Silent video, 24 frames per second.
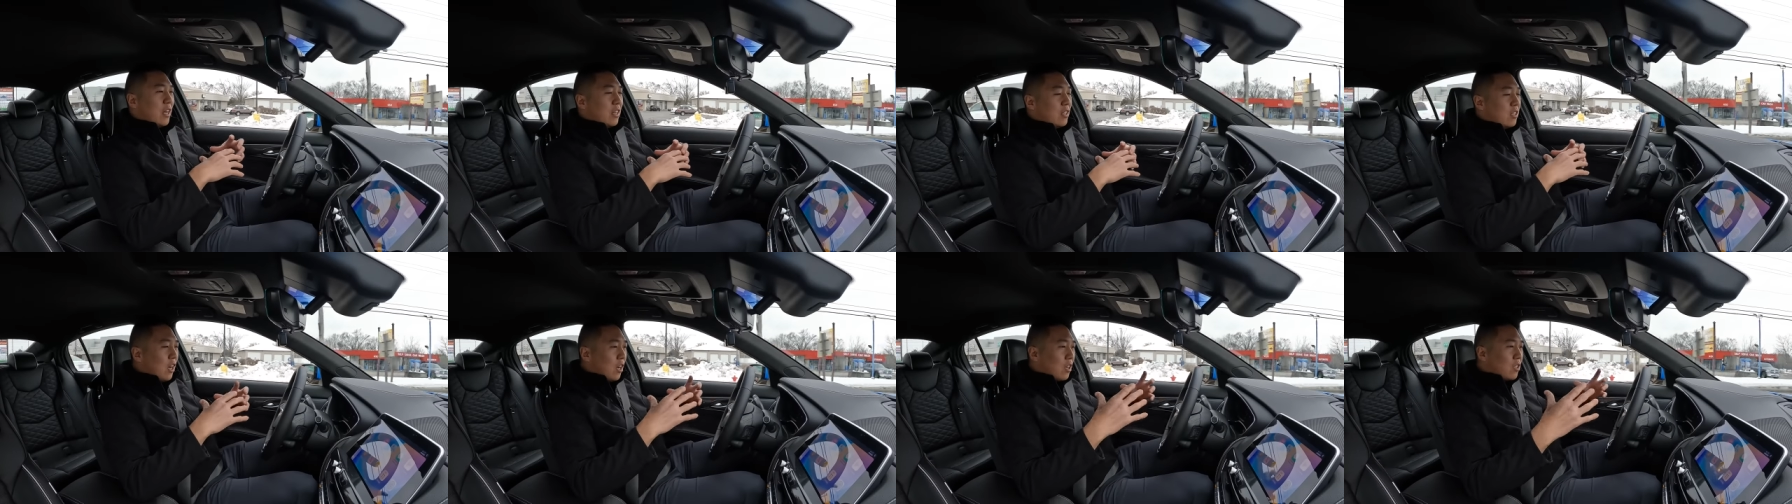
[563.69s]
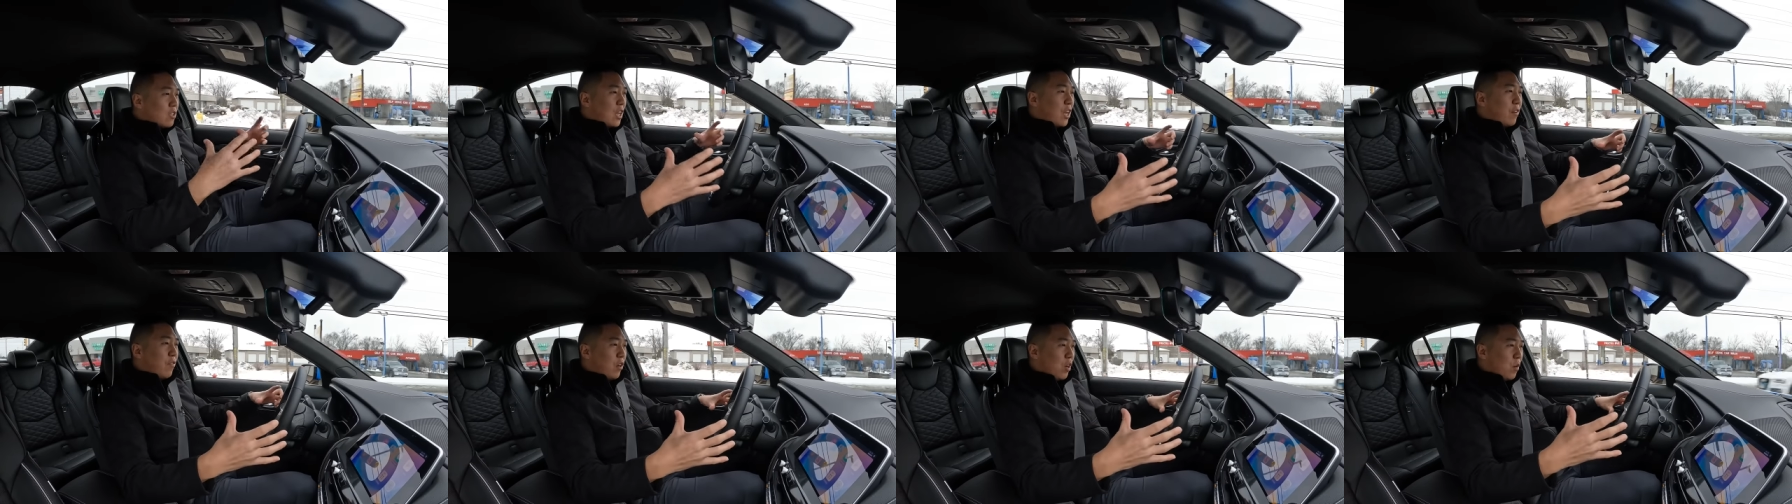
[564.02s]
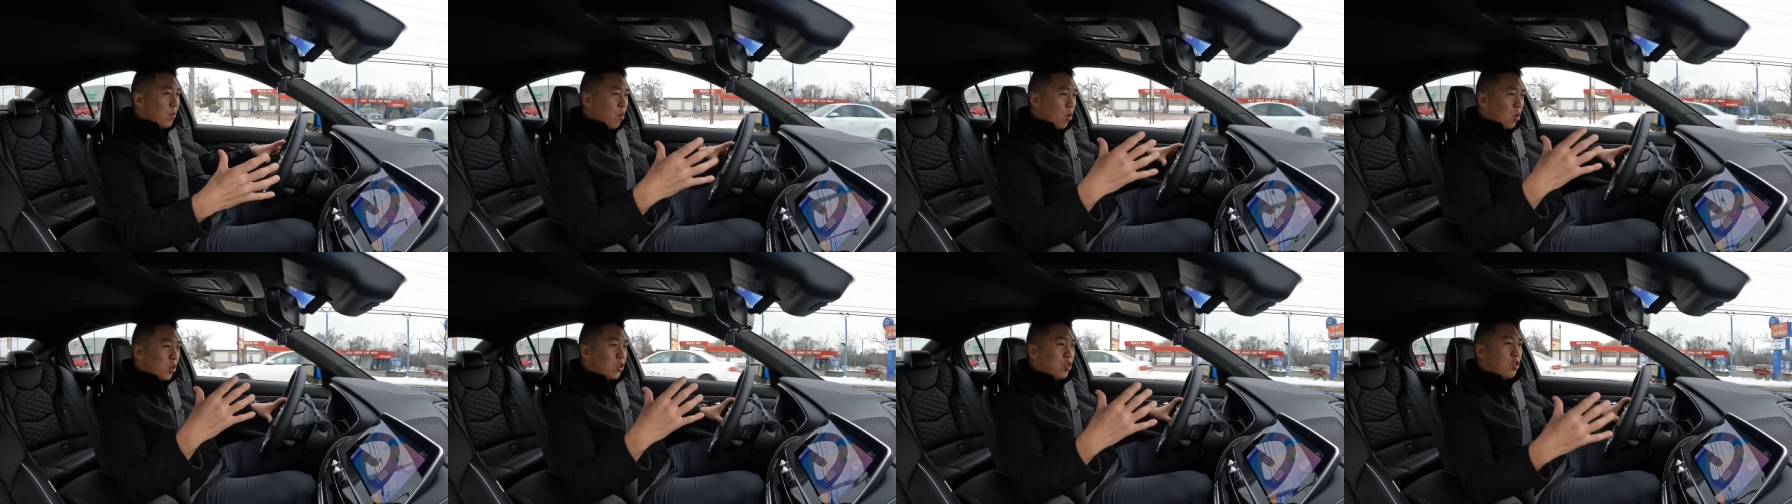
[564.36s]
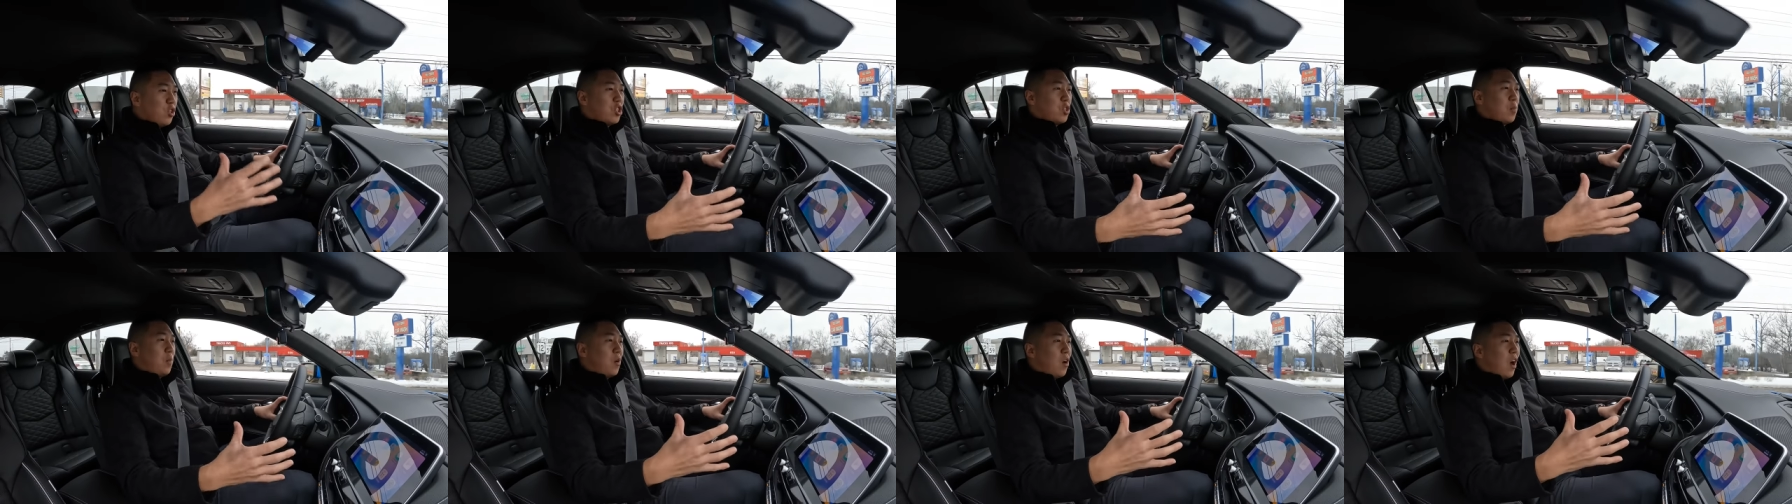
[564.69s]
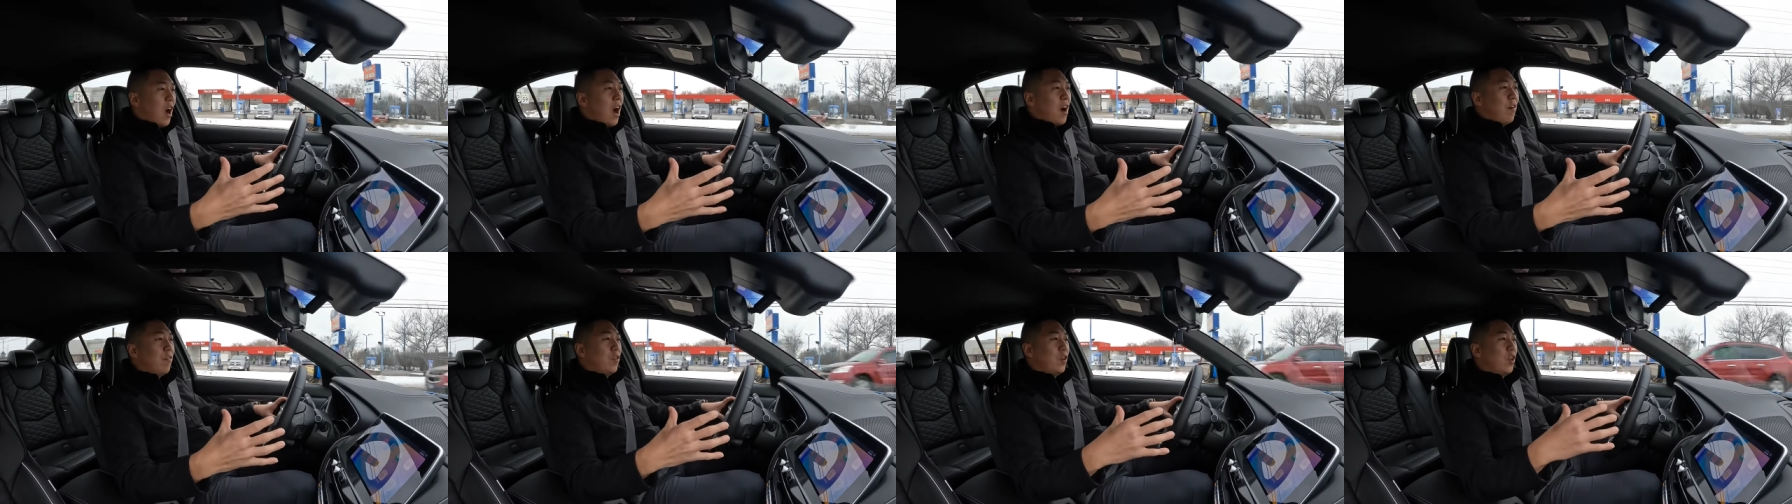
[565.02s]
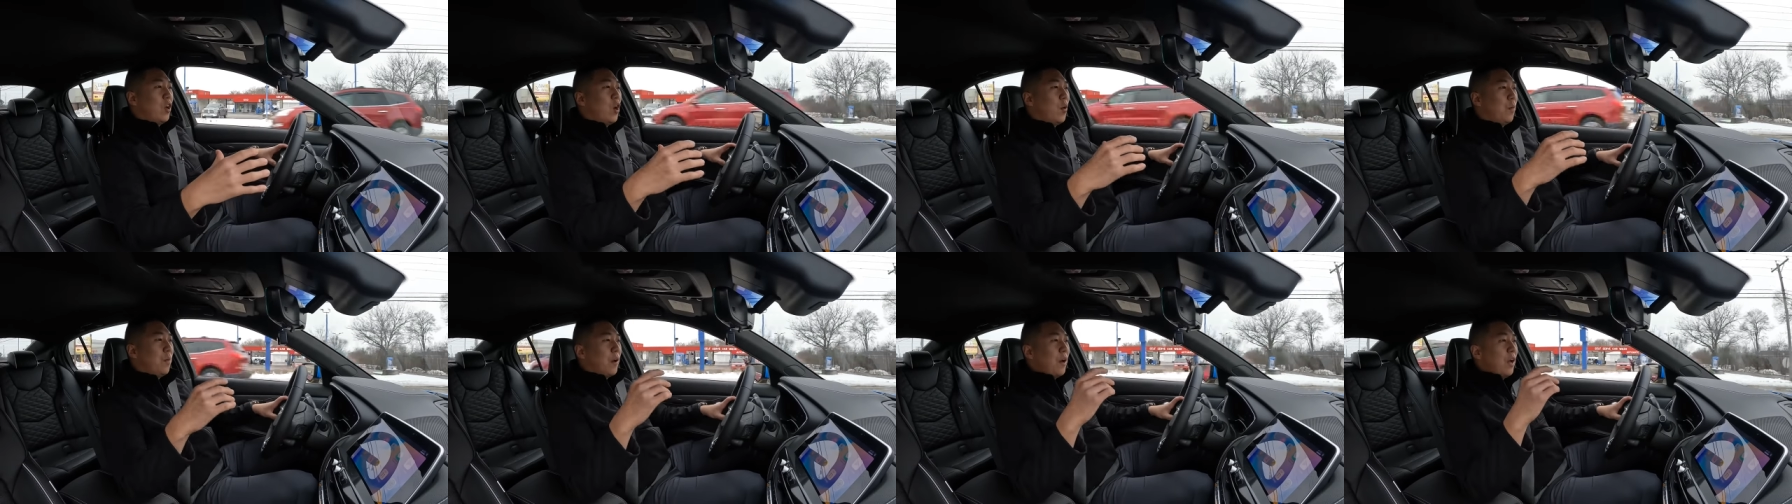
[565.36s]
It does give it a more usable
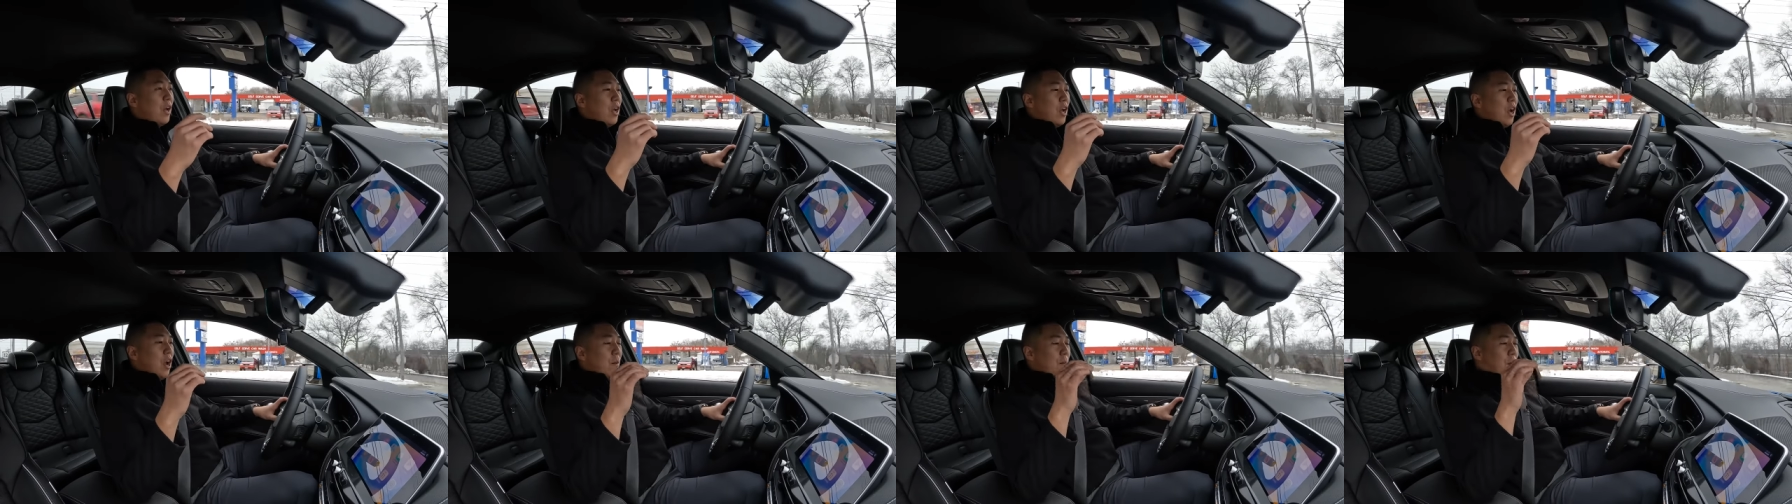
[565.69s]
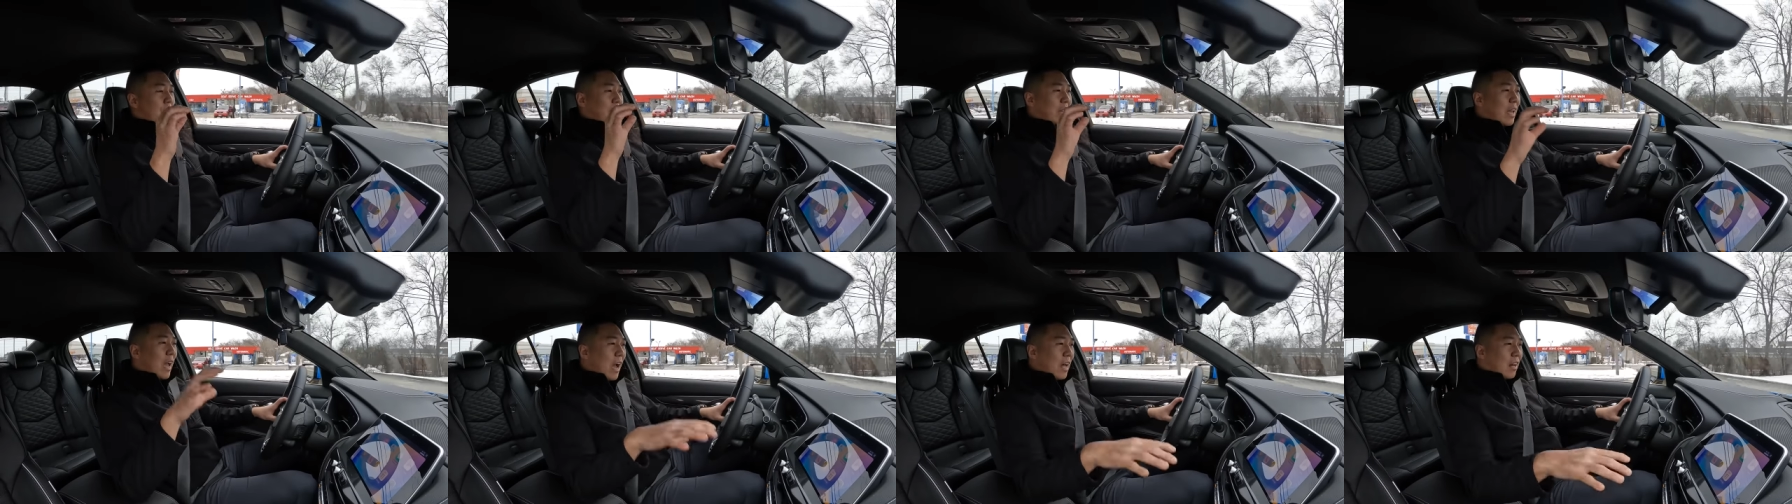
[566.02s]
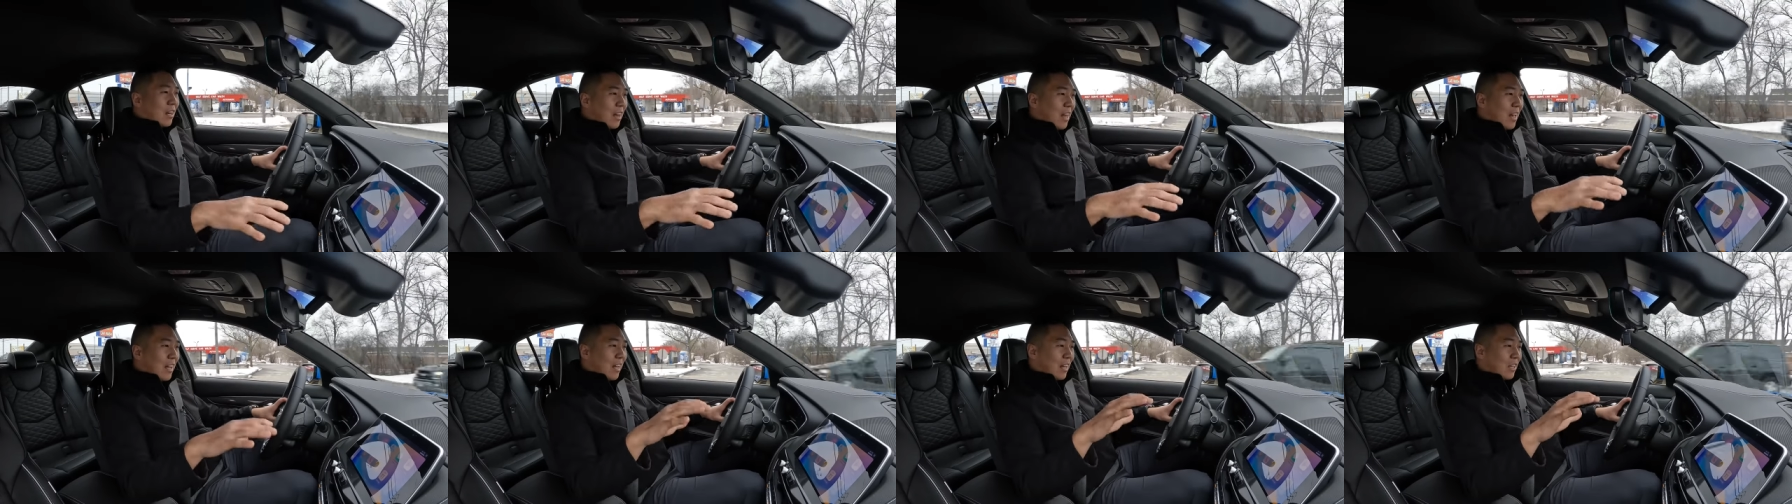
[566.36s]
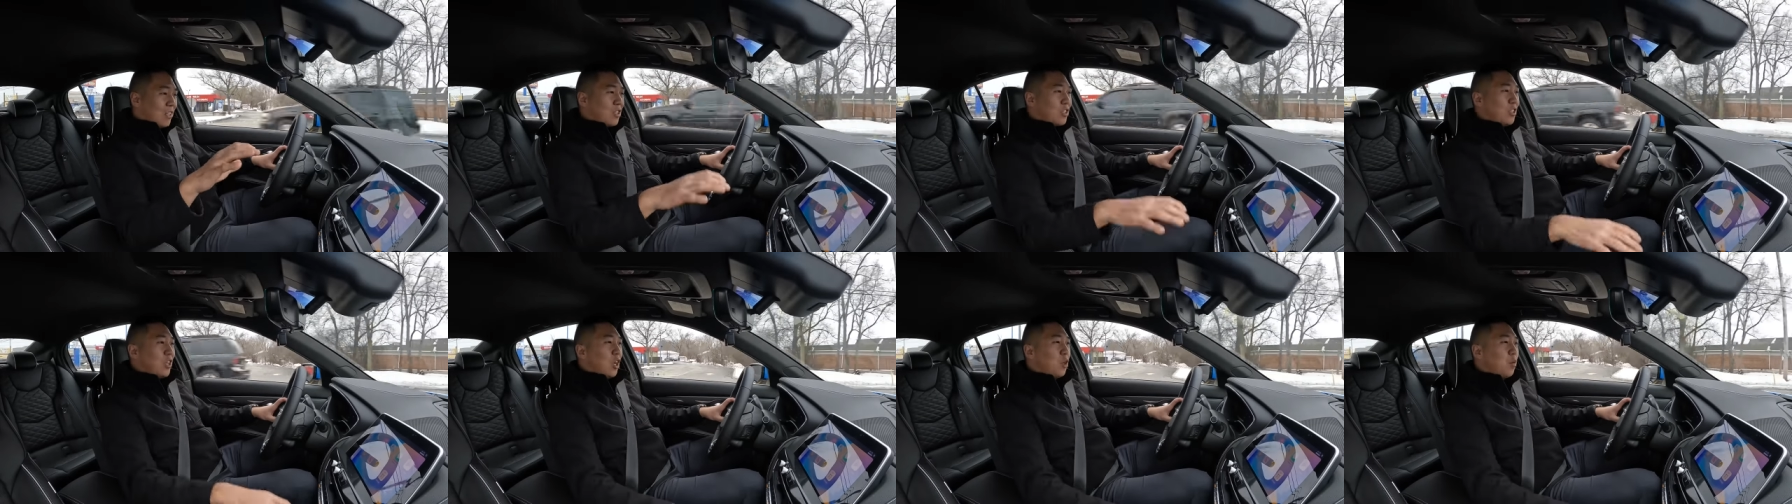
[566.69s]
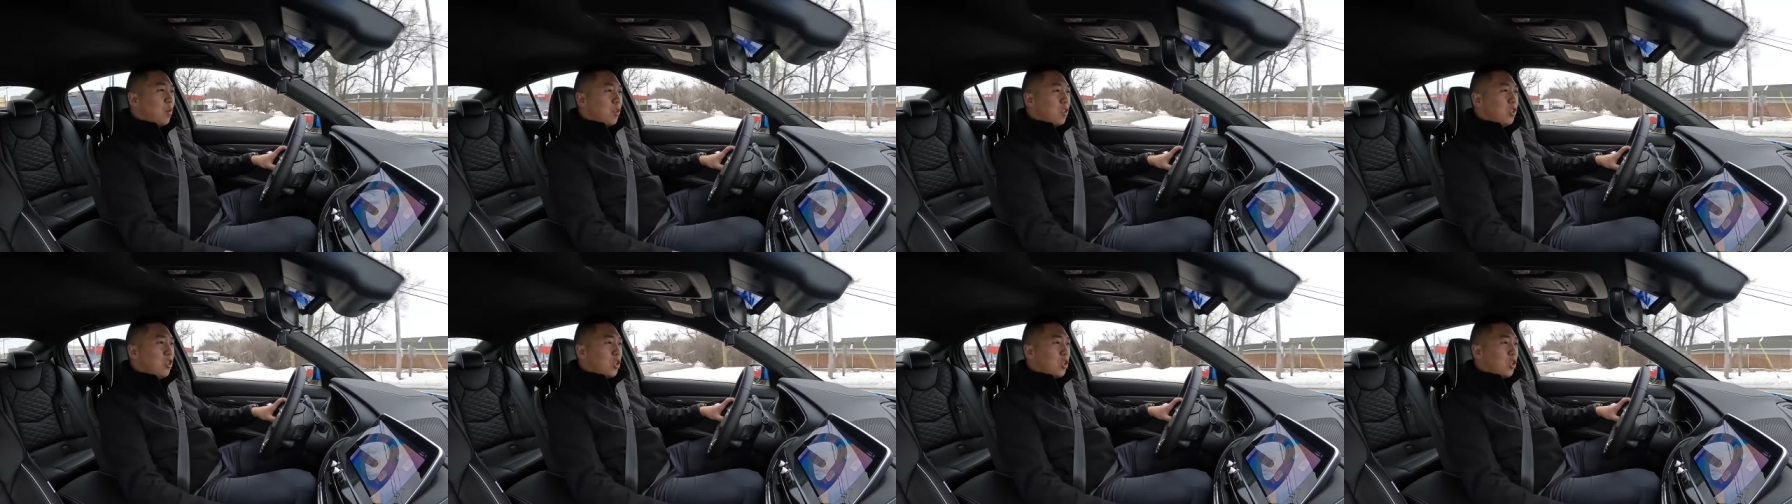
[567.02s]
envelope, but Cadillac has stuck with